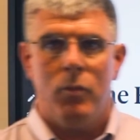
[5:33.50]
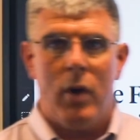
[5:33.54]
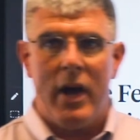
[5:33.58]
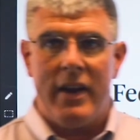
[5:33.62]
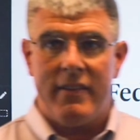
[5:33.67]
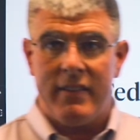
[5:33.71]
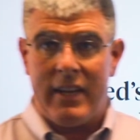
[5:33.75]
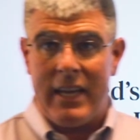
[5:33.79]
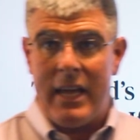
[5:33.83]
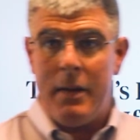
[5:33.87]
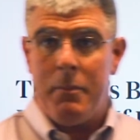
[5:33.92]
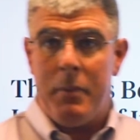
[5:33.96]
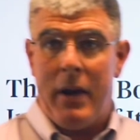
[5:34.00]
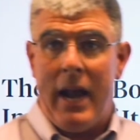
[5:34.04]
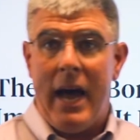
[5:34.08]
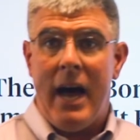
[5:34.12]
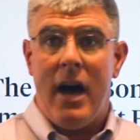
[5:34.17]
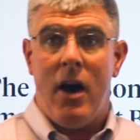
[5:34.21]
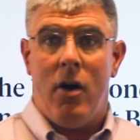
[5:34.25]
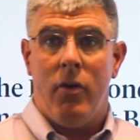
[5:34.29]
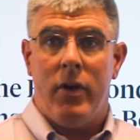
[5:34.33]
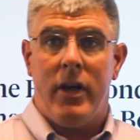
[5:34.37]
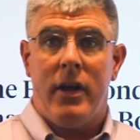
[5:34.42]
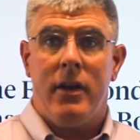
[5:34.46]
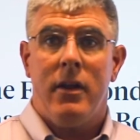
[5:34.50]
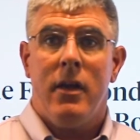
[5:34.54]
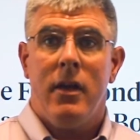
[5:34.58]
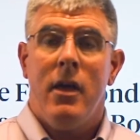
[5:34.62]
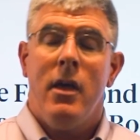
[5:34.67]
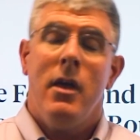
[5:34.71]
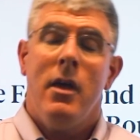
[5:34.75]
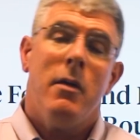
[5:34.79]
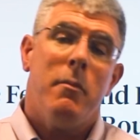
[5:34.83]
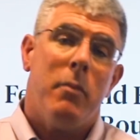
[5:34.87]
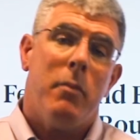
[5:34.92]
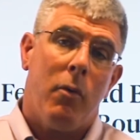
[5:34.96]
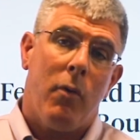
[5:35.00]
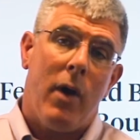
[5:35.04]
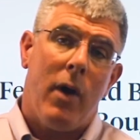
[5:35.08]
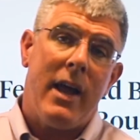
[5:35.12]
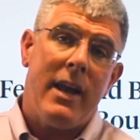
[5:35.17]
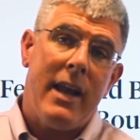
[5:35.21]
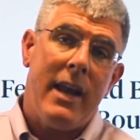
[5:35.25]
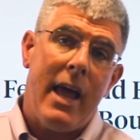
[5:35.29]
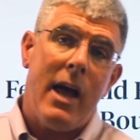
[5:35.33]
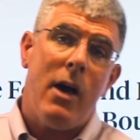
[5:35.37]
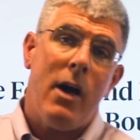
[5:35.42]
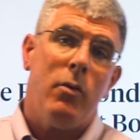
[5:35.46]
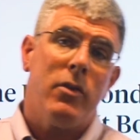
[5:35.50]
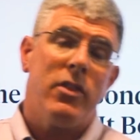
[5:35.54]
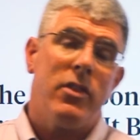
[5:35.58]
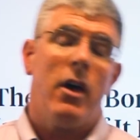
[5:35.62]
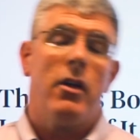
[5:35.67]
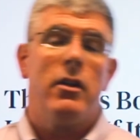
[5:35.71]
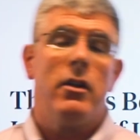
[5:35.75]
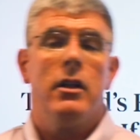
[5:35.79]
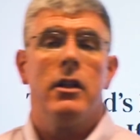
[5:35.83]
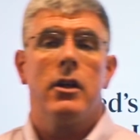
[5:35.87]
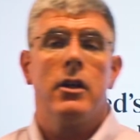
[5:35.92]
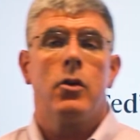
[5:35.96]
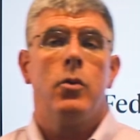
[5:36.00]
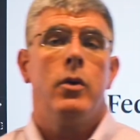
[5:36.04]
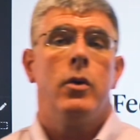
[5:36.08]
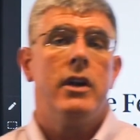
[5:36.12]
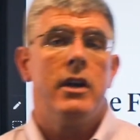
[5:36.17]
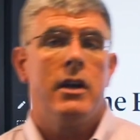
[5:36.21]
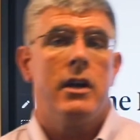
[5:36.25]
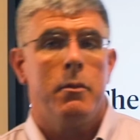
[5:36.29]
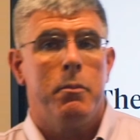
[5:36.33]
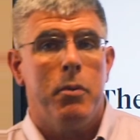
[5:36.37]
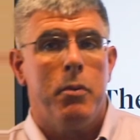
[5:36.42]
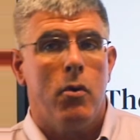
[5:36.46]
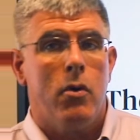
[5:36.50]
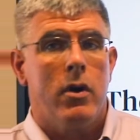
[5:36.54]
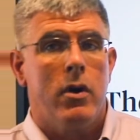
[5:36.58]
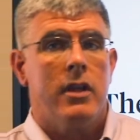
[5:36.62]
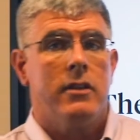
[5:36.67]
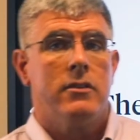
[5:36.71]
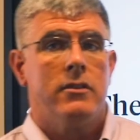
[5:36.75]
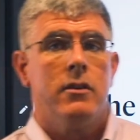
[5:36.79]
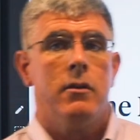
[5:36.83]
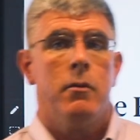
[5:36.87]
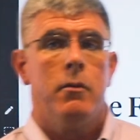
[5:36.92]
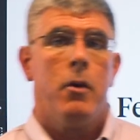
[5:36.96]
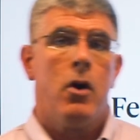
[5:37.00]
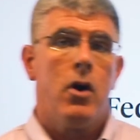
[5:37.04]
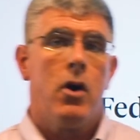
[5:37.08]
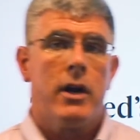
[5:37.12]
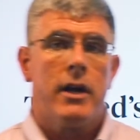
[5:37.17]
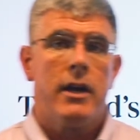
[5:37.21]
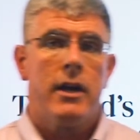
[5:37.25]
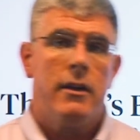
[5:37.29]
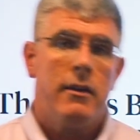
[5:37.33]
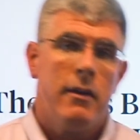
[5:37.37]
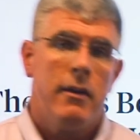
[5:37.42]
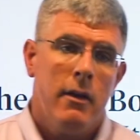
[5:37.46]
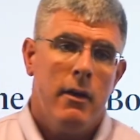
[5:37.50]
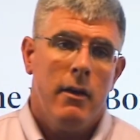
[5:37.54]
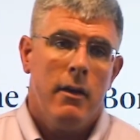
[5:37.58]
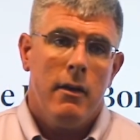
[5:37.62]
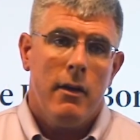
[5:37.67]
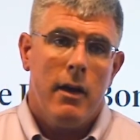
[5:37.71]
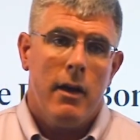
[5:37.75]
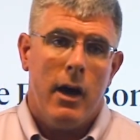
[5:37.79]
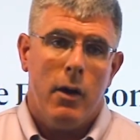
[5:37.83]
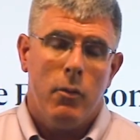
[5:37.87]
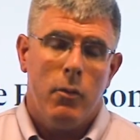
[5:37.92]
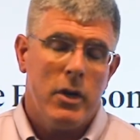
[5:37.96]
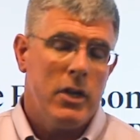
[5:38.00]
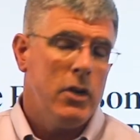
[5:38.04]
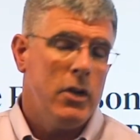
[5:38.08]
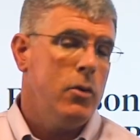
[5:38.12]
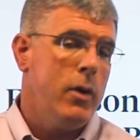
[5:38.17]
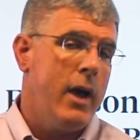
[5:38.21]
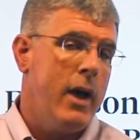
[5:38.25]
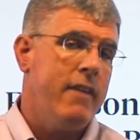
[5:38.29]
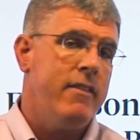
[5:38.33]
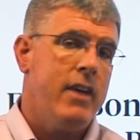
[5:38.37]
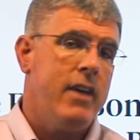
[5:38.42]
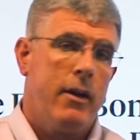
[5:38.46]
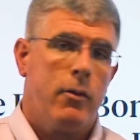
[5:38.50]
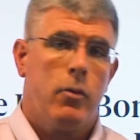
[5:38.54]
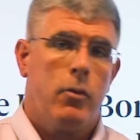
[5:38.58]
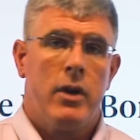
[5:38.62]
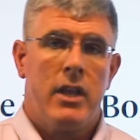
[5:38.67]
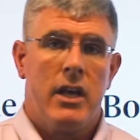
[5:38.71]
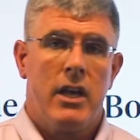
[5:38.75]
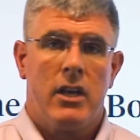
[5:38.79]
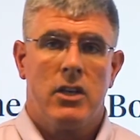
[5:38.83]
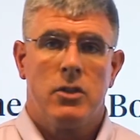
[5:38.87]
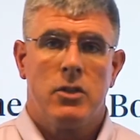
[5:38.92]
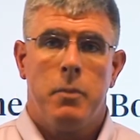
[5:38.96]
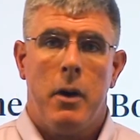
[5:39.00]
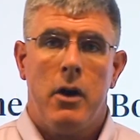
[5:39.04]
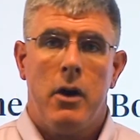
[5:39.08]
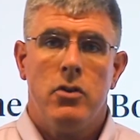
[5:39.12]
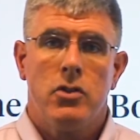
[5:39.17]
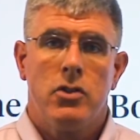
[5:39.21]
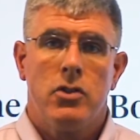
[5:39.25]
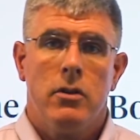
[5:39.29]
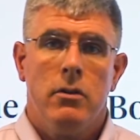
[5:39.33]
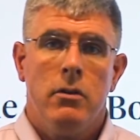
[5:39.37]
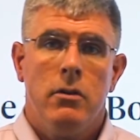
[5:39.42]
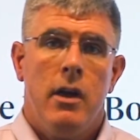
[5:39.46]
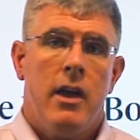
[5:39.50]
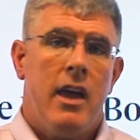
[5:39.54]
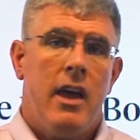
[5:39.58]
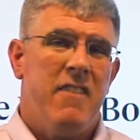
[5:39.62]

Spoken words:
We'll have to keep an eye on it. But right now, with all the liquidity pouring into the market, we do have equity exposure.